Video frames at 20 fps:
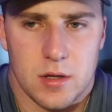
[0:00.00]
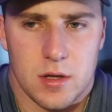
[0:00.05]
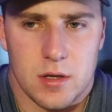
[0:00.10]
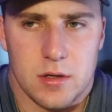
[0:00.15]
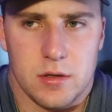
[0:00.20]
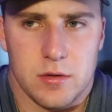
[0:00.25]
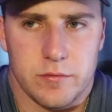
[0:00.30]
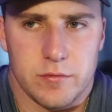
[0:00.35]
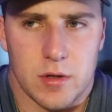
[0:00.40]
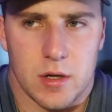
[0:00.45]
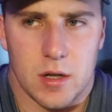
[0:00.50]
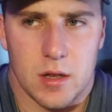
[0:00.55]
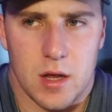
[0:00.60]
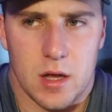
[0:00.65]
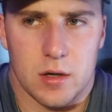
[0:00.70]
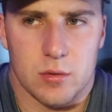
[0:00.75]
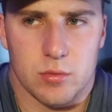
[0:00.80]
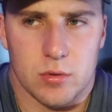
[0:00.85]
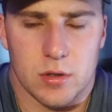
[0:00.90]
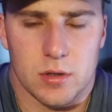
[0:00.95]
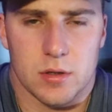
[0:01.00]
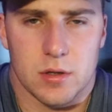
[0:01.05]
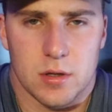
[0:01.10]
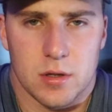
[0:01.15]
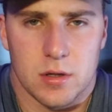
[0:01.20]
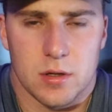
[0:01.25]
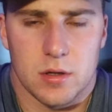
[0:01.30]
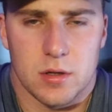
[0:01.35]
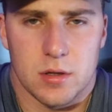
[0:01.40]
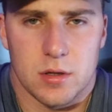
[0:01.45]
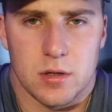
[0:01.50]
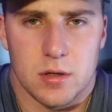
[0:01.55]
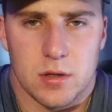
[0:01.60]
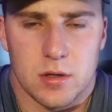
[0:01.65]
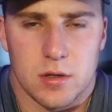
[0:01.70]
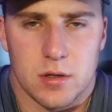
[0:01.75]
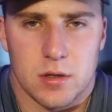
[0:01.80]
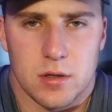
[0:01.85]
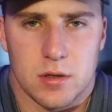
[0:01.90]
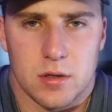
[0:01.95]
And you've done a lot of work
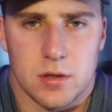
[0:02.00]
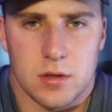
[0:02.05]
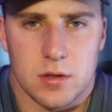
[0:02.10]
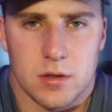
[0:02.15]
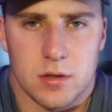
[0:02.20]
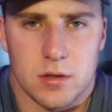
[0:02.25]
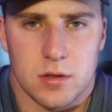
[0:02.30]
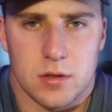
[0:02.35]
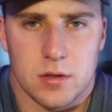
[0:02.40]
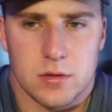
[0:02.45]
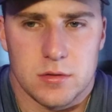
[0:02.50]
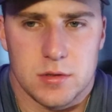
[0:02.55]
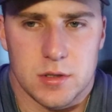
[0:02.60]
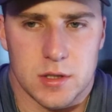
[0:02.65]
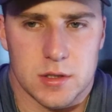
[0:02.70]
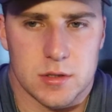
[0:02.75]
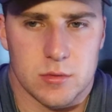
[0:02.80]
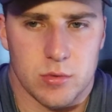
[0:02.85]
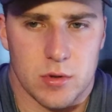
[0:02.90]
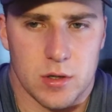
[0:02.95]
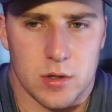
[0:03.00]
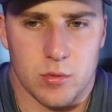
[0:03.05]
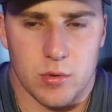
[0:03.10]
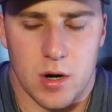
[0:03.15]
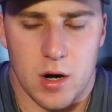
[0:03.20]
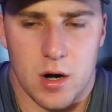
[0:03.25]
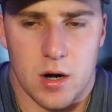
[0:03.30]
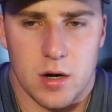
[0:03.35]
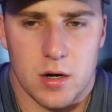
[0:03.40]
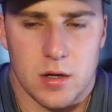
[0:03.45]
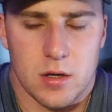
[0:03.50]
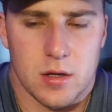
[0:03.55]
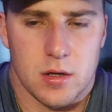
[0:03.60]
to get to where you are.